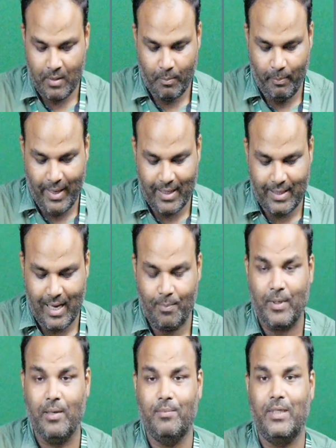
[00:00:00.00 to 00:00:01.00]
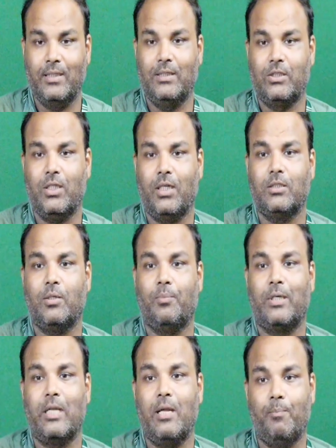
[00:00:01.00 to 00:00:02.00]
metal film resistors
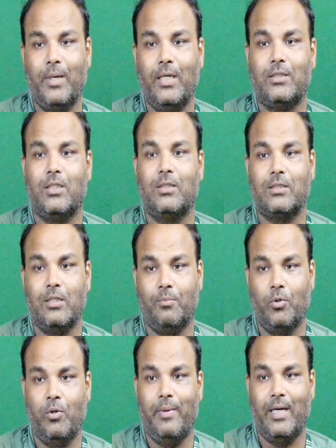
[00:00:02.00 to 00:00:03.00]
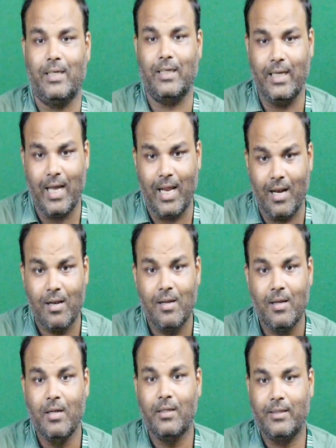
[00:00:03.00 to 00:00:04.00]
of temperature stable material,
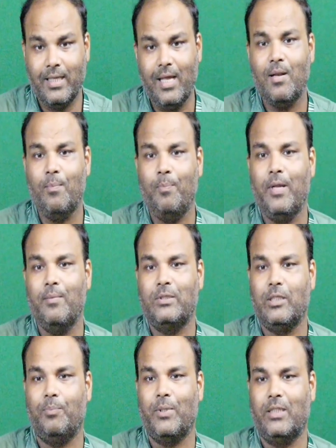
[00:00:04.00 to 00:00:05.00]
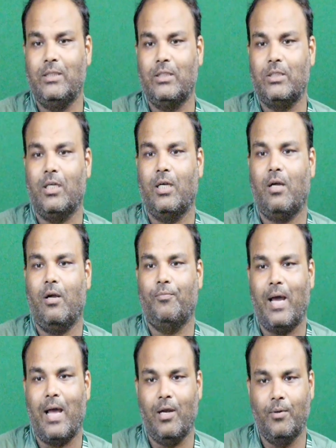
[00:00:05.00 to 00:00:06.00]
thin film chip resistor of
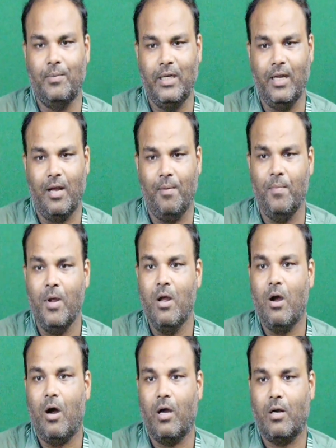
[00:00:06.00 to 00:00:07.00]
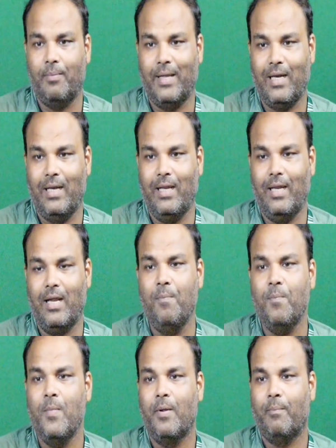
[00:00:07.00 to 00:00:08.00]
aluminum or
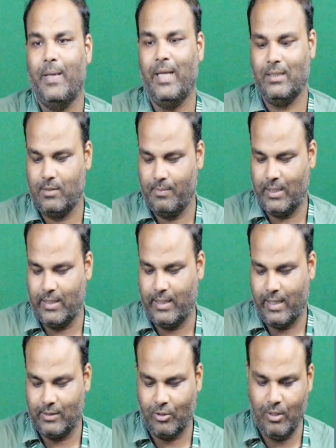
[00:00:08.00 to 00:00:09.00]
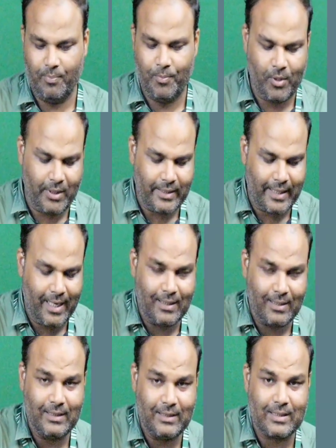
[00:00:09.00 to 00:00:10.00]
beryllium based material. So if you will take
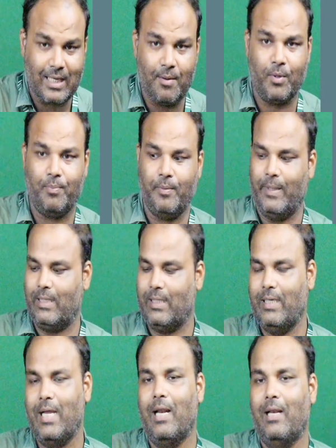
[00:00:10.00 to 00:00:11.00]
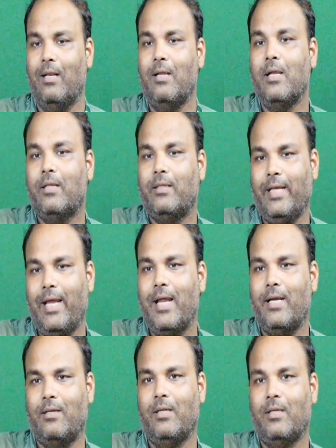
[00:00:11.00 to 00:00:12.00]
this type of material,
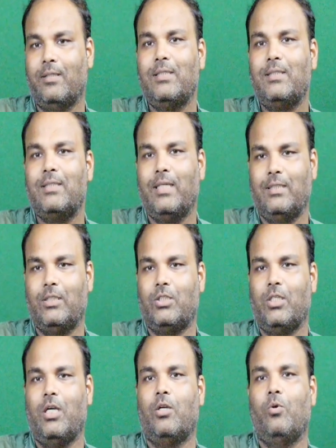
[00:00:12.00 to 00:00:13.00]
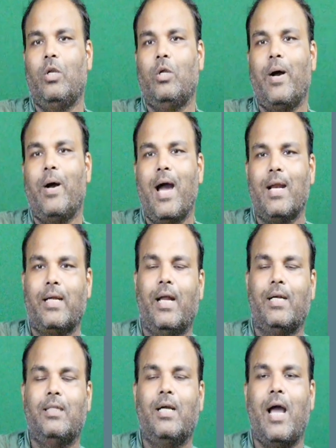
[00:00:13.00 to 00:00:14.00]
then this resistor will work
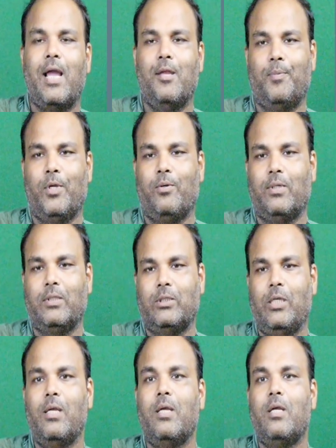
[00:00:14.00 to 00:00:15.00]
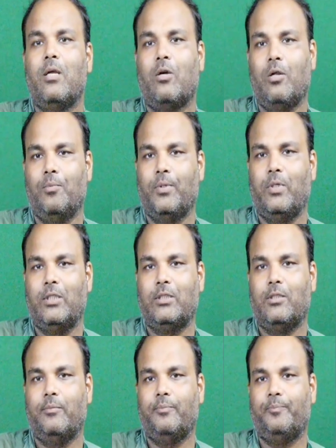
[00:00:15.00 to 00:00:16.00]
at the high frequency configuration.